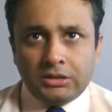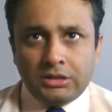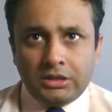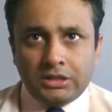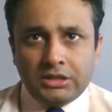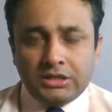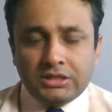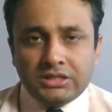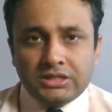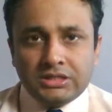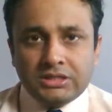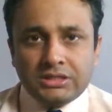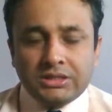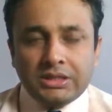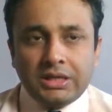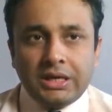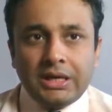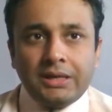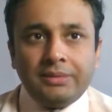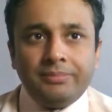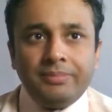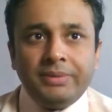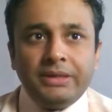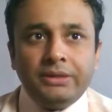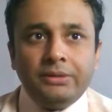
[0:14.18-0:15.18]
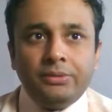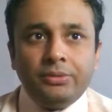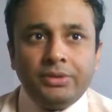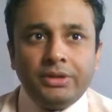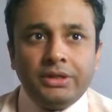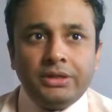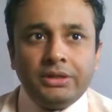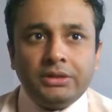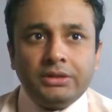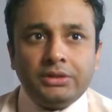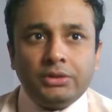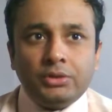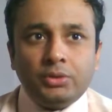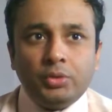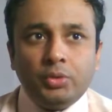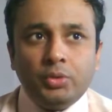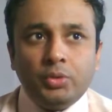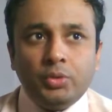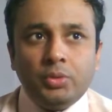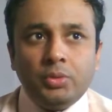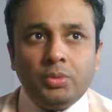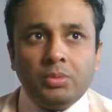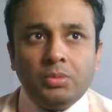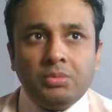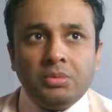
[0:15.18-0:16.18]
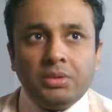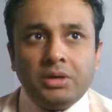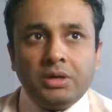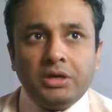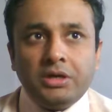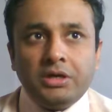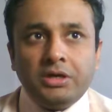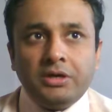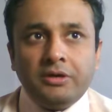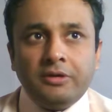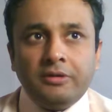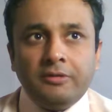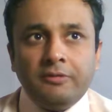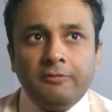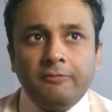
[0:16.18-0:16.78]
This I'll be doing through a